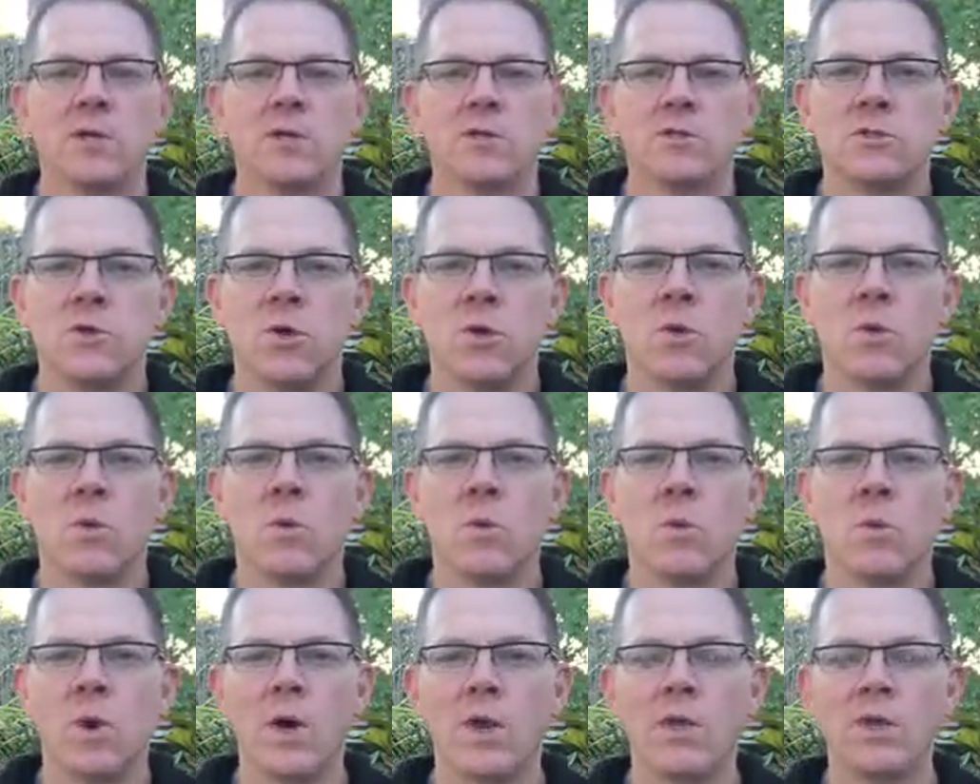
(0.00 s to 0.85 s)
So
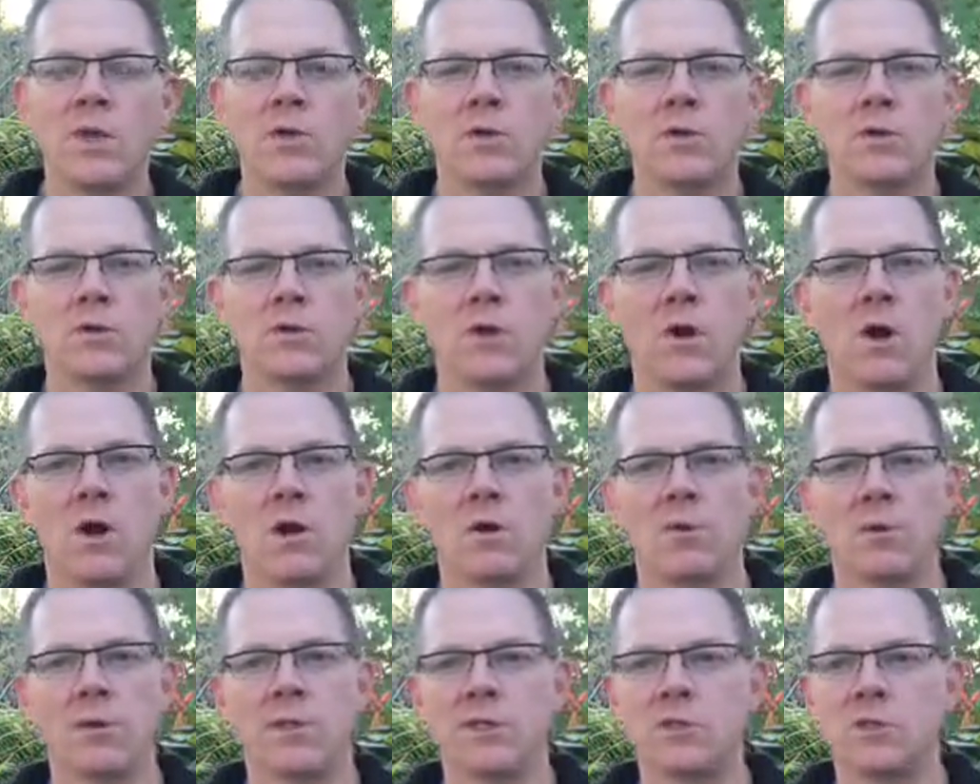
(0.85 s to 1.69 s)
whether your
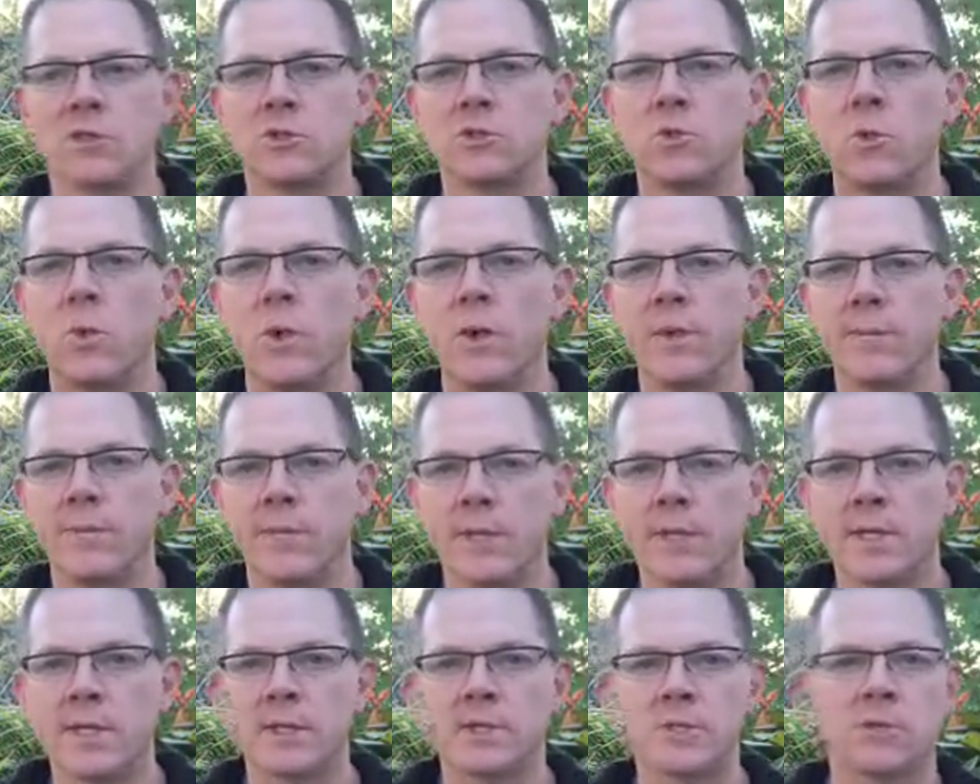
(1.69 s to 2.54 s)
long run is 20
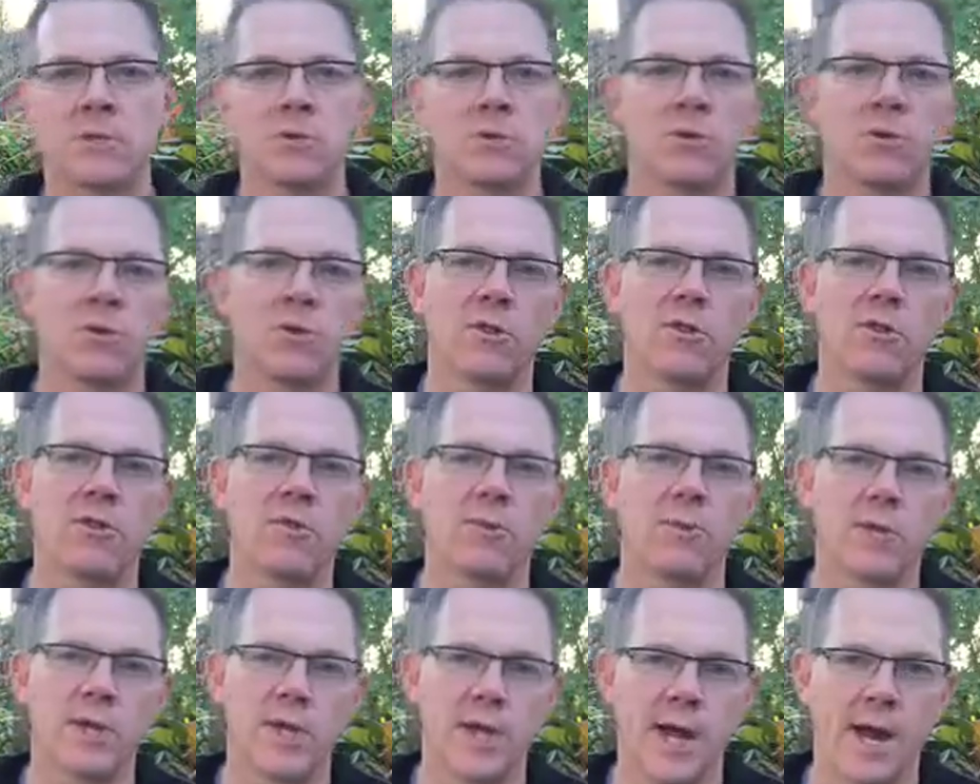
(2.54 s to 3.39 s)
minutes or
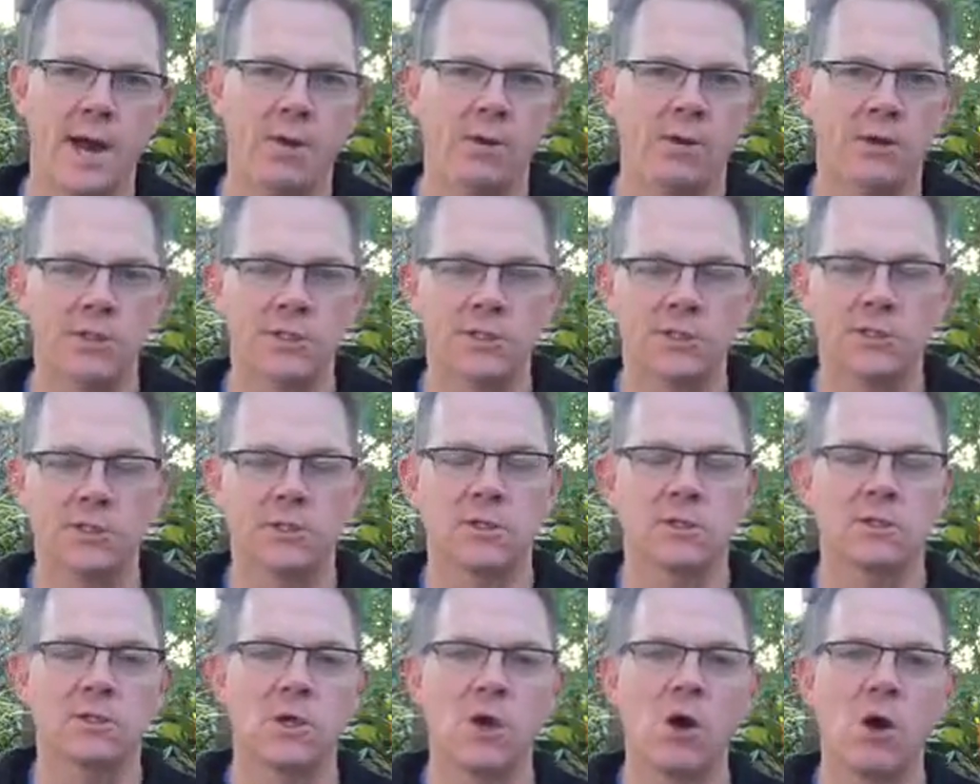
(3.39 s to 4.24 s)
3 hours,
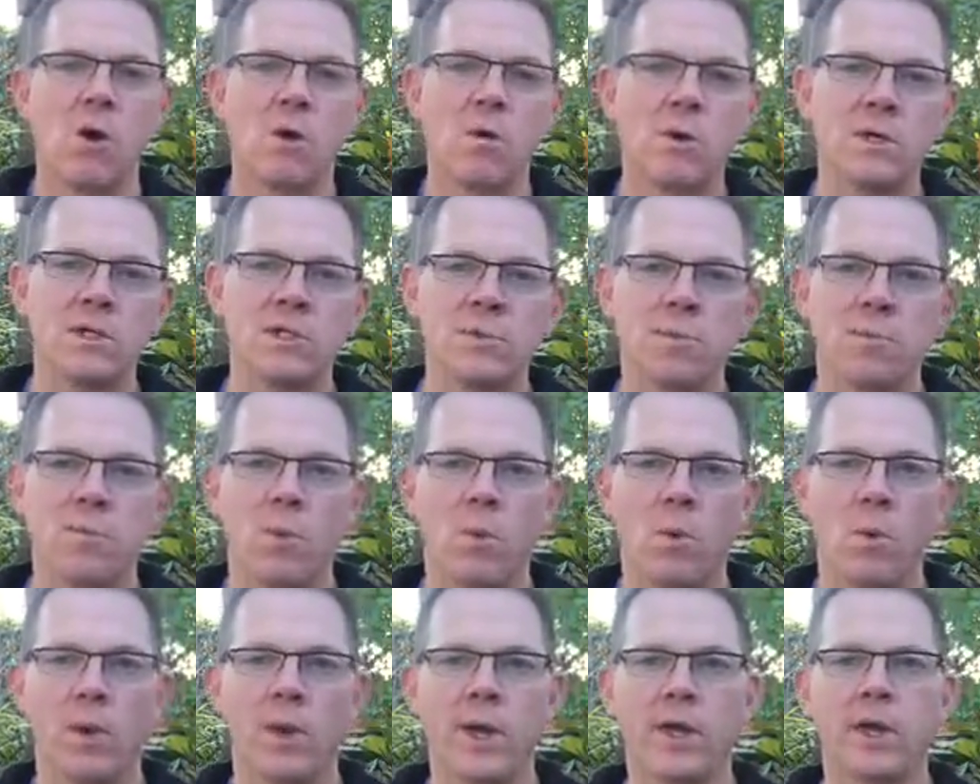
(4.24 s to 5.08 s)
there's always a
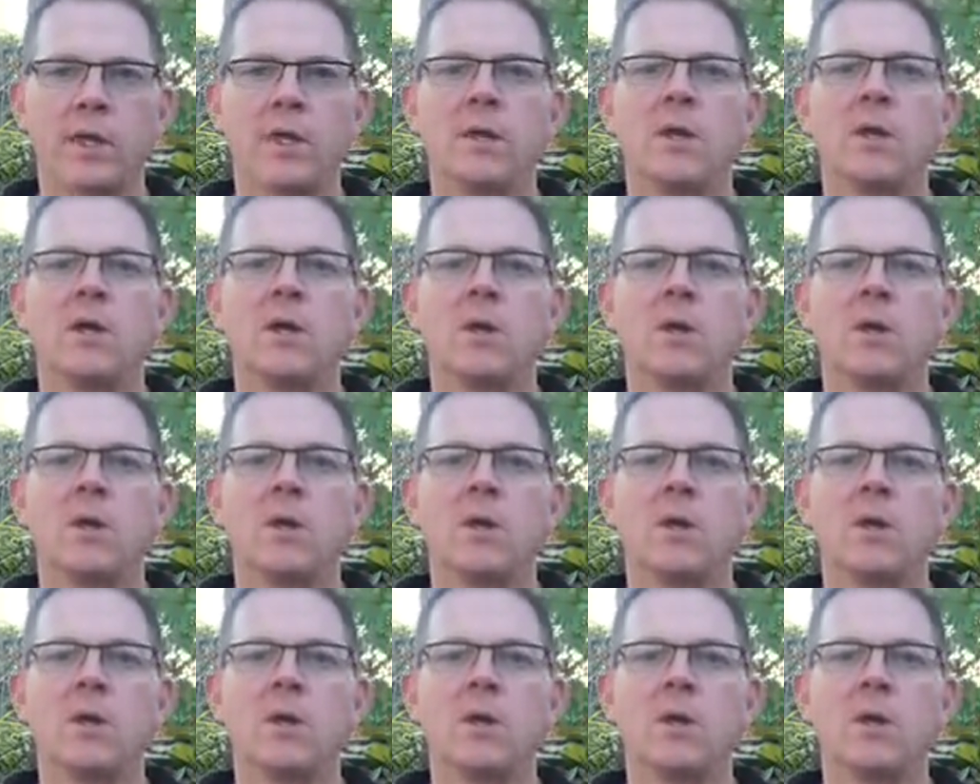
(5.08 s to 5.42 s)
point